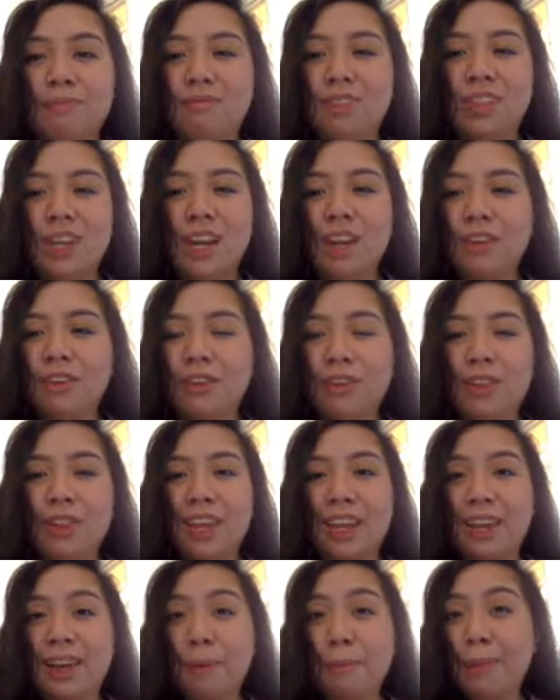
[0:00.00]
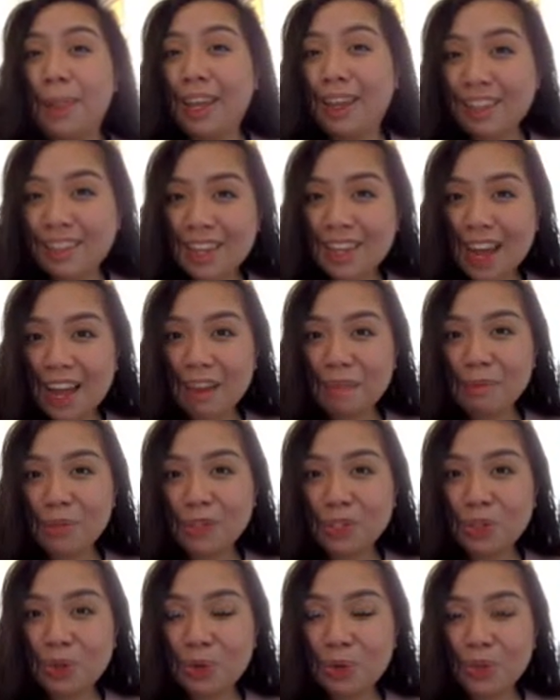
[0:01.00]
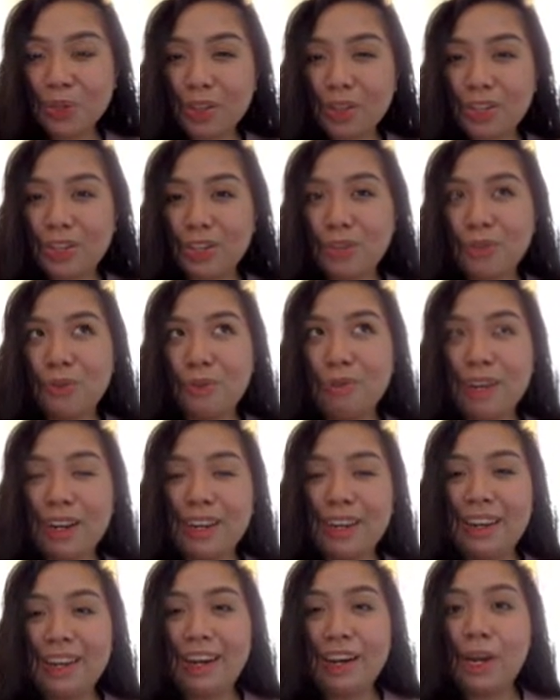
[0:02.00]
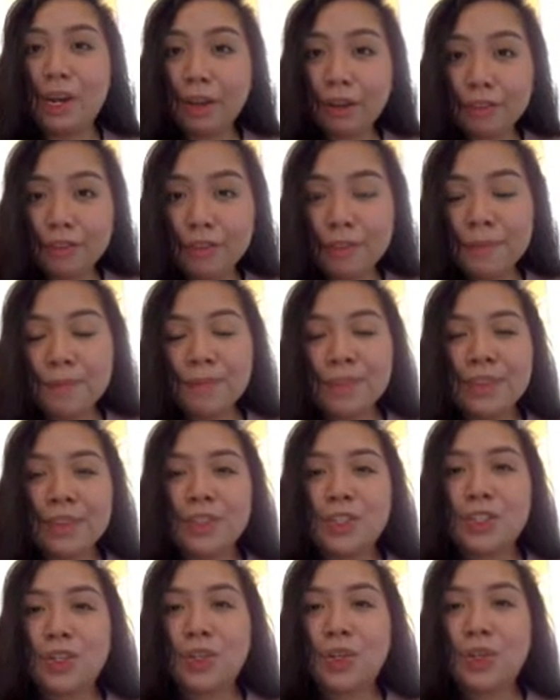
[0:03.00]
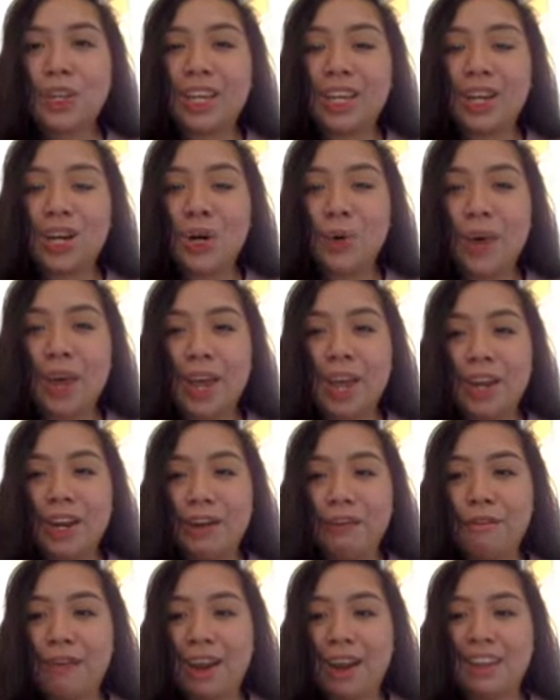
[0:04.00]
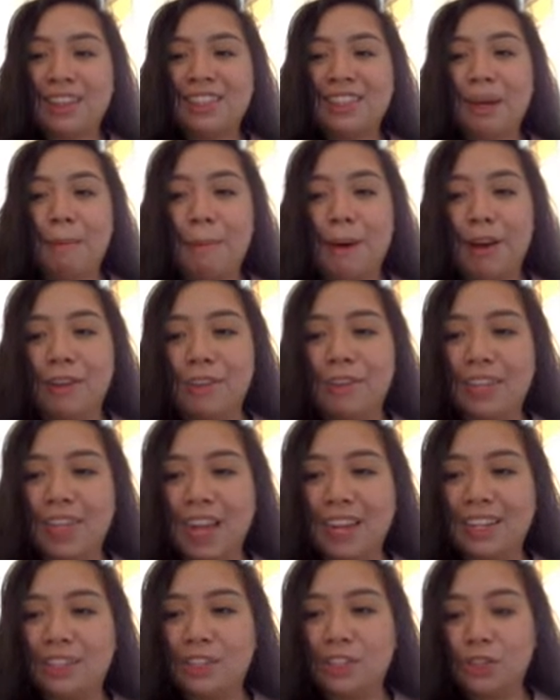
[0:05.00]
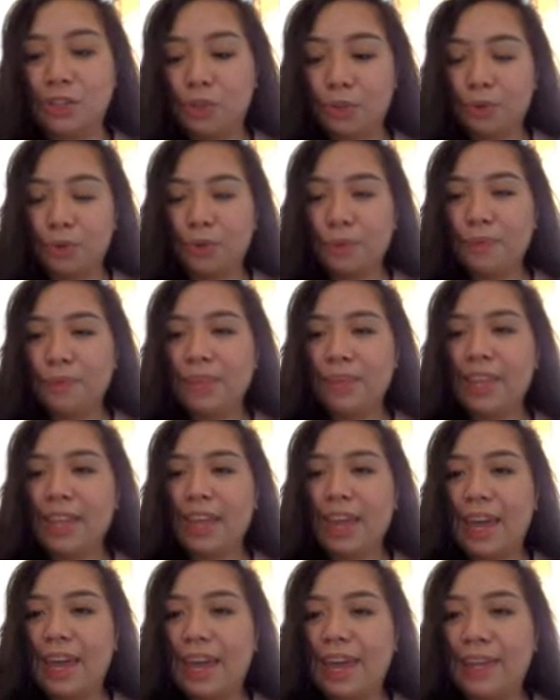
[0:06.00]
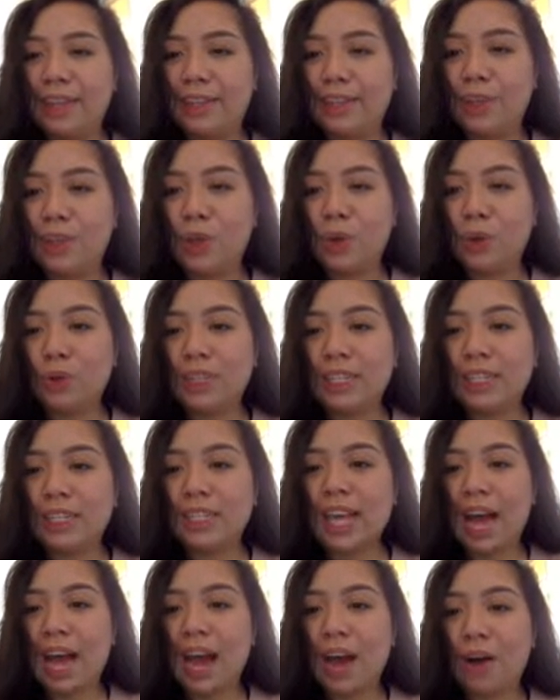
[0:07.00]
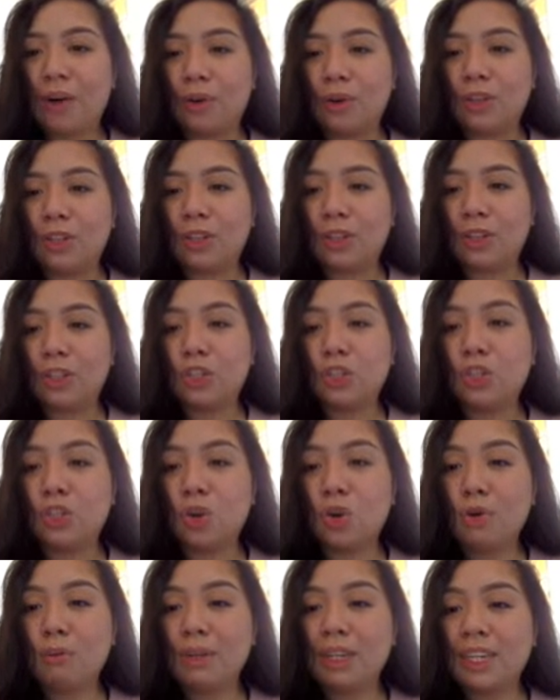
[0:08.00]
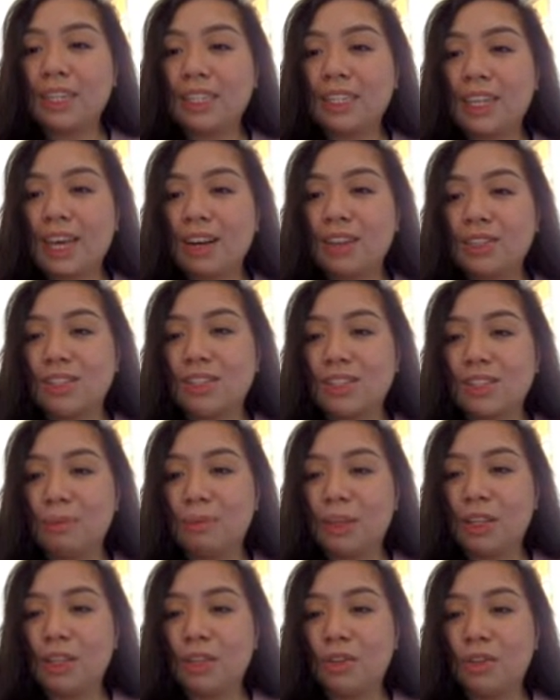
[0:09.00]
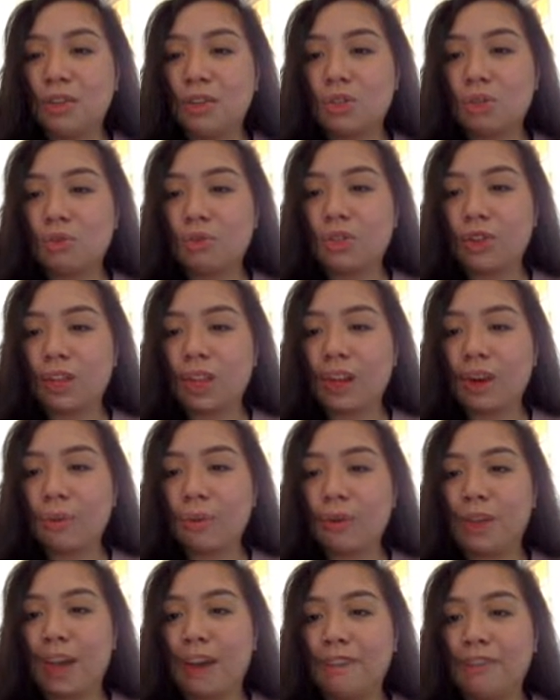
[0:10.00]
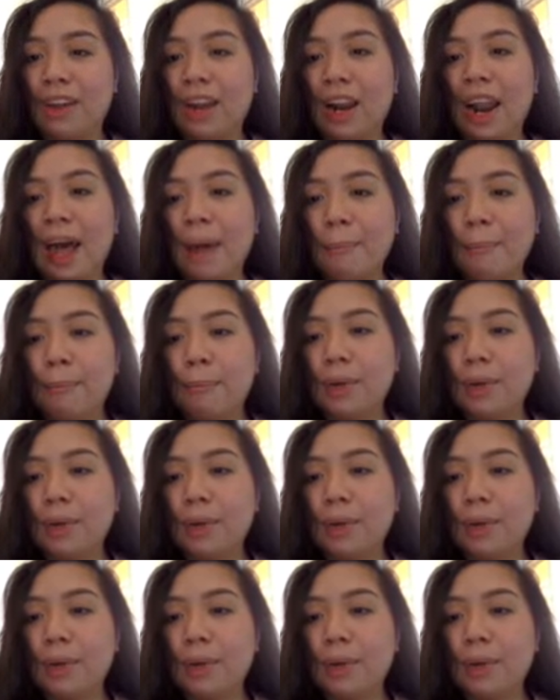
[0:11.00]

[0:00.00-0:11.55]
like a playtime in school that you really love. So you can go ahead and write about that too. And notice how there are so many sounds that's been used over here. We have clap,